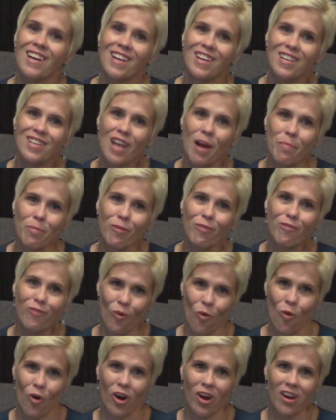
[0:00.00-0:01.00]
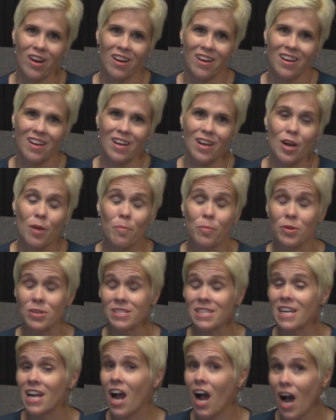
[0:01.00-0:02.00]
Number 4,
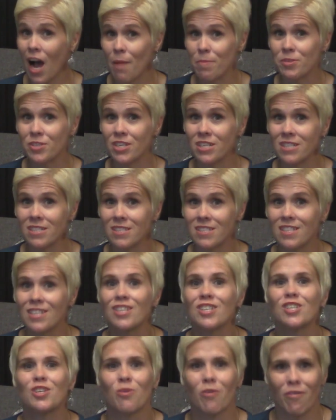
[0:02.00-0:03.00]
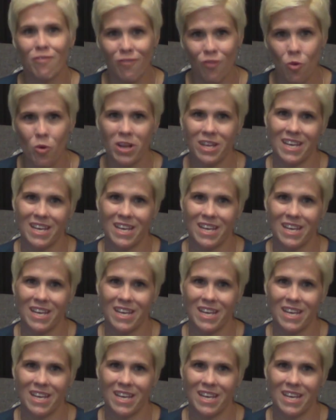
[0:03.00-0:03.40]
present options to avoid